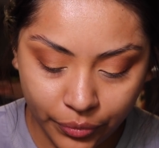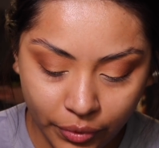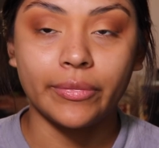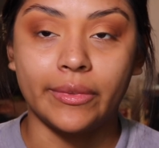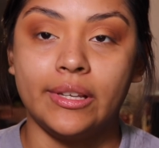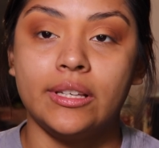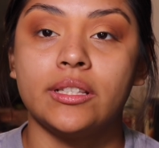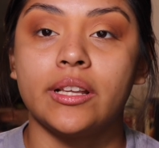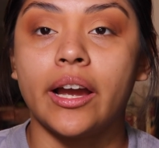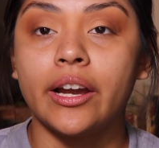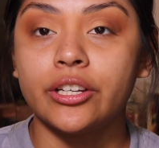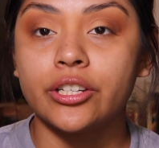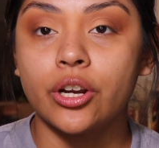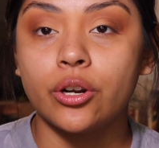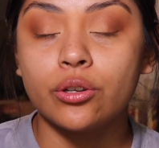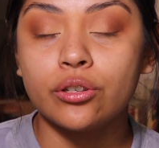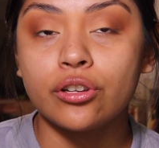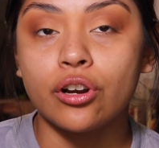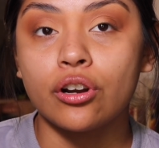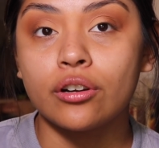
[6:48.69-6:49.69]
These
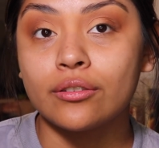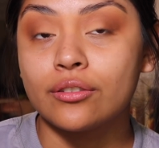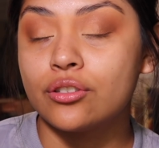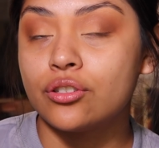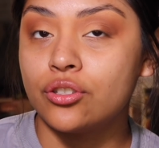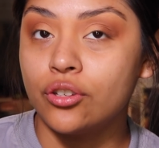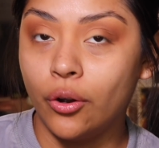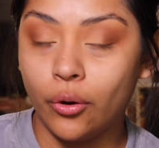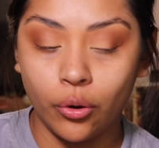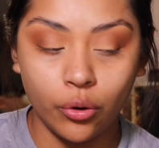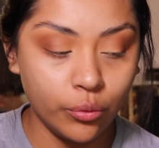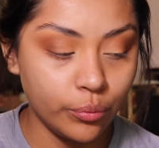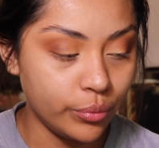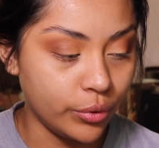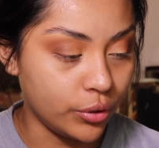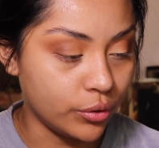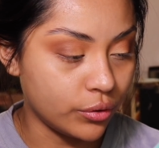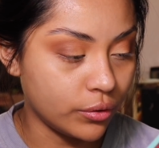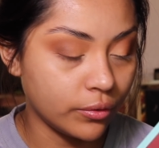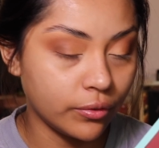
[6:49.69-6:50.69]
eyeshadows are so
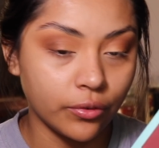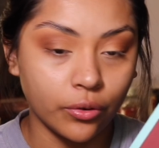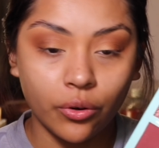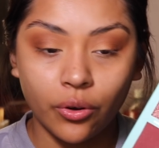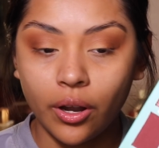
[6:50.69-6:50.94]
beautiful.